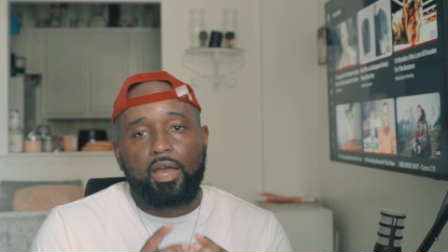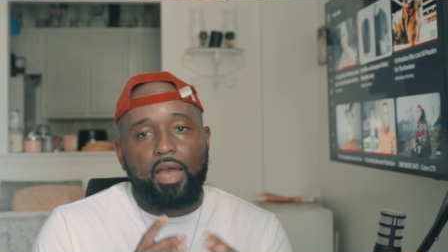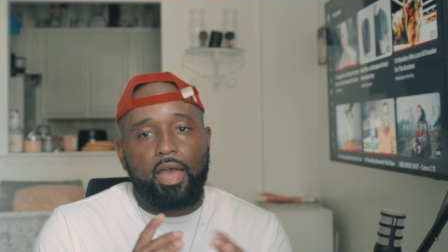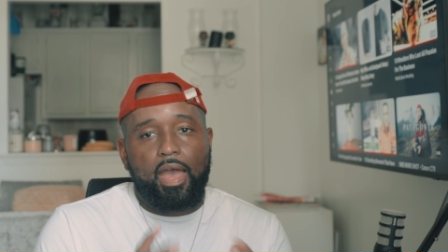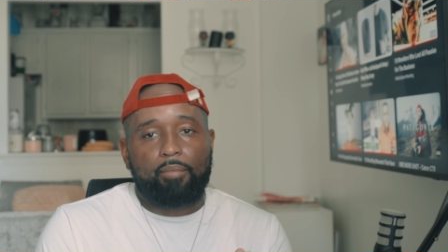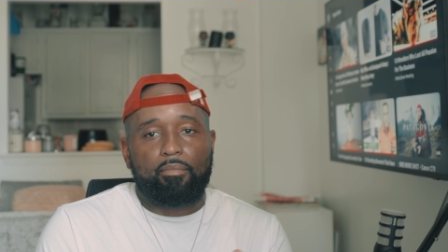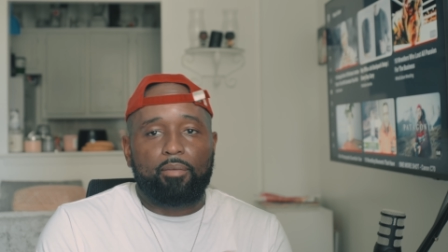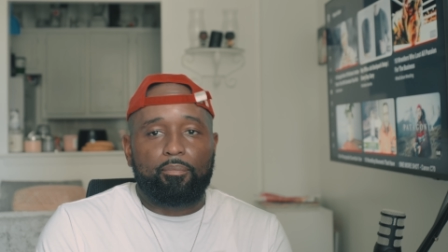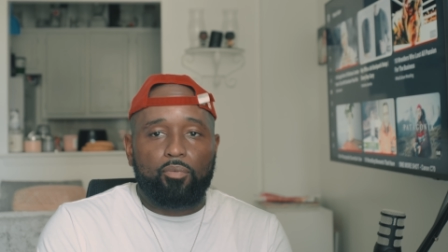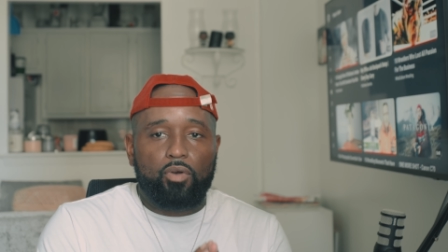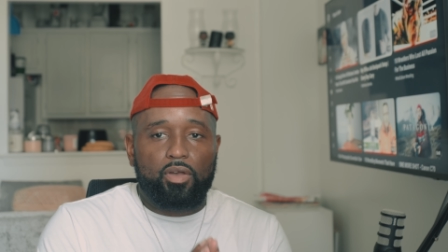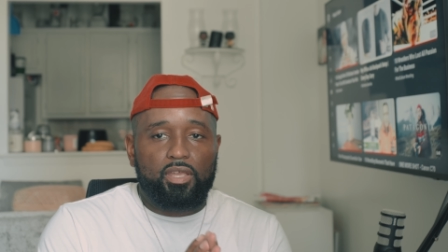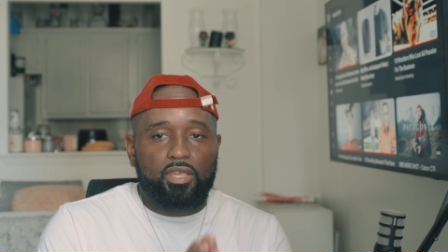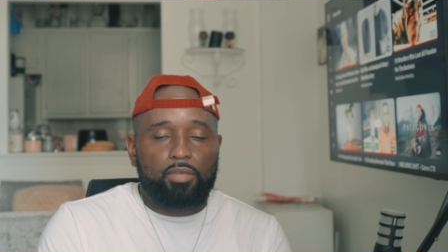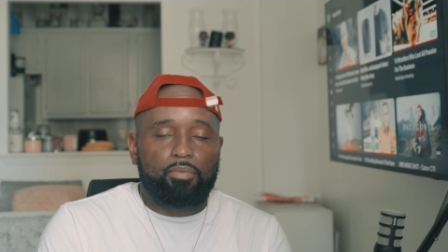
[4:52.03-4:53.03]
I have my
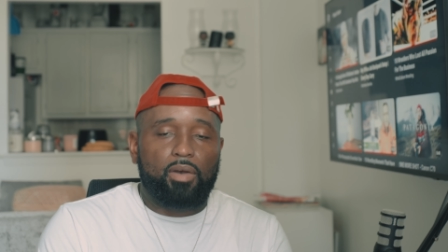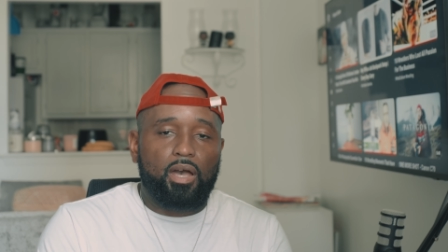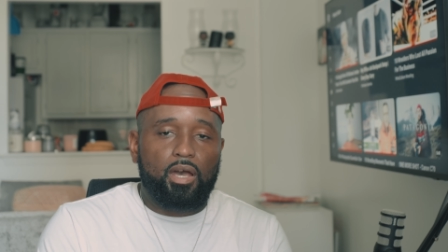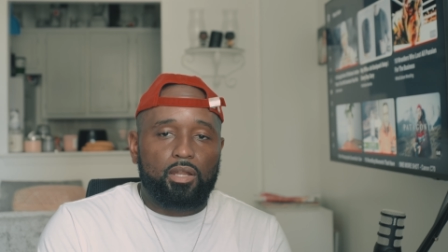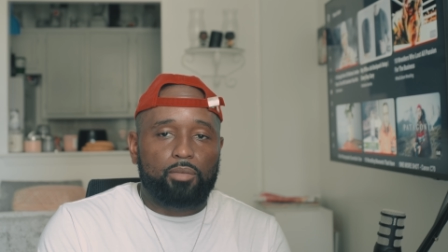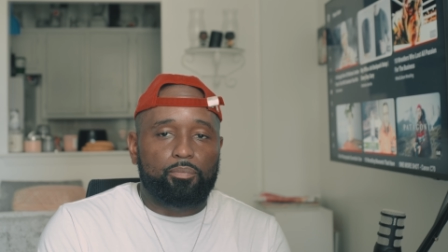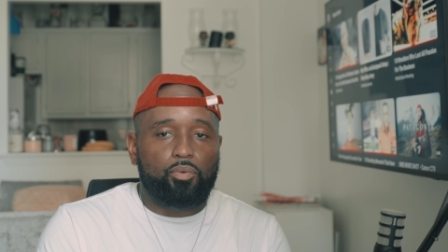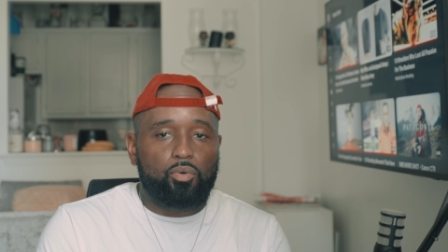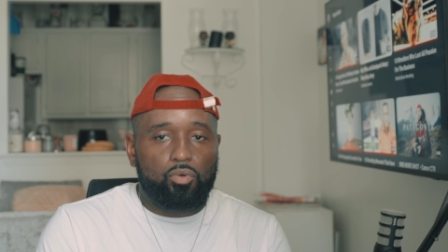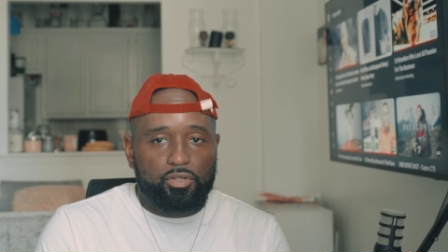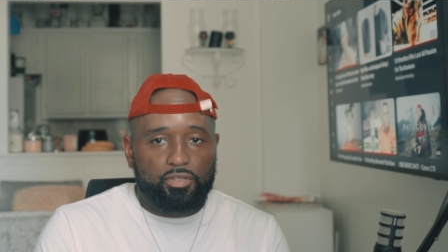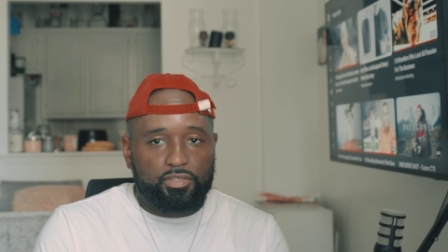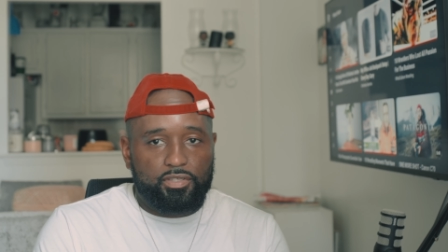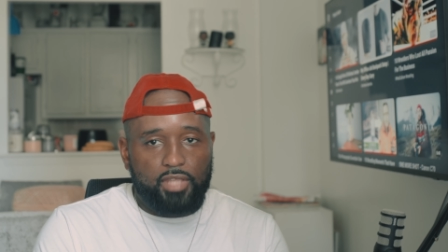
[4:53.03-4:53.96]
boy E behind the boards